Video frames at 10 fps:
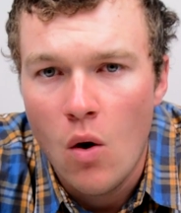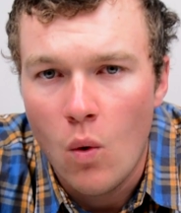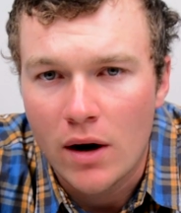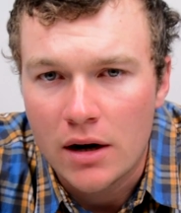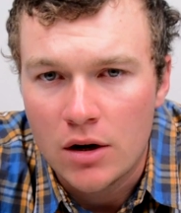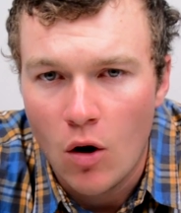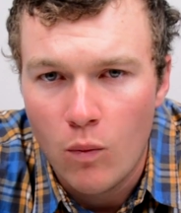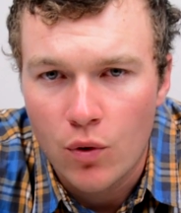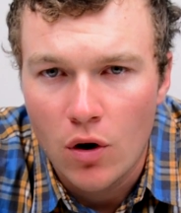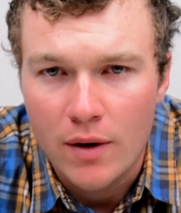what
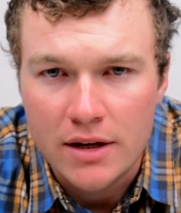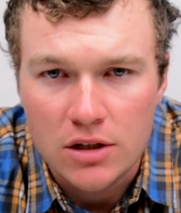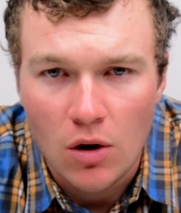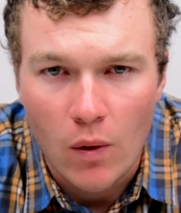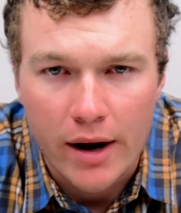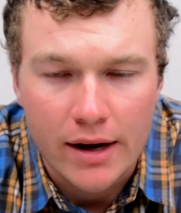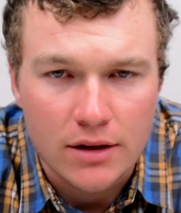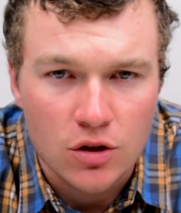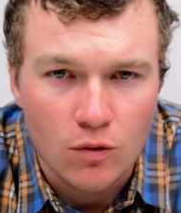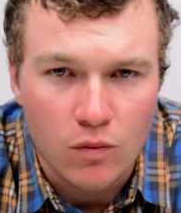GoPro is going
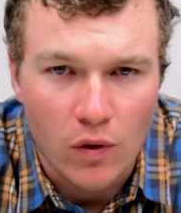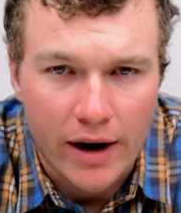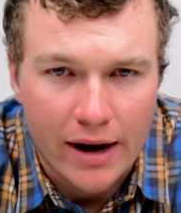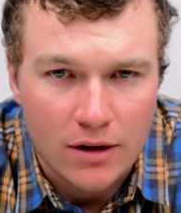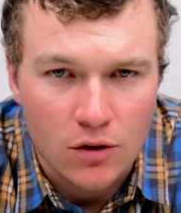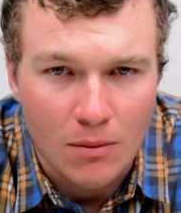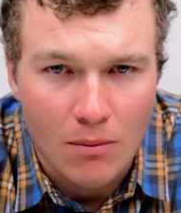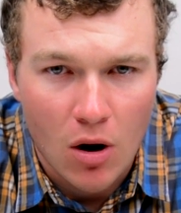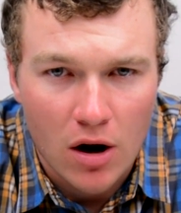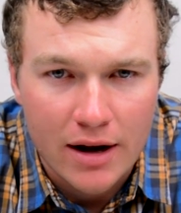to bring to the
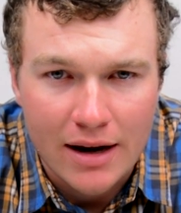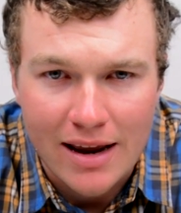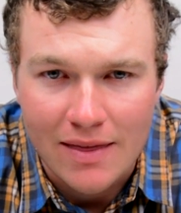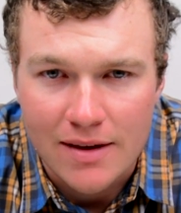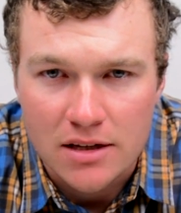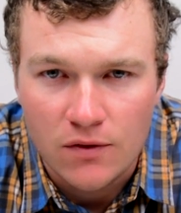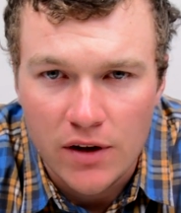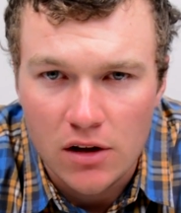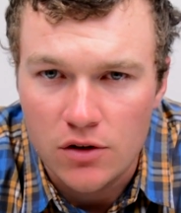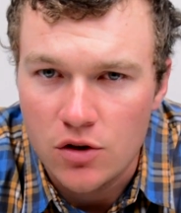market in this
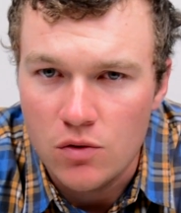field.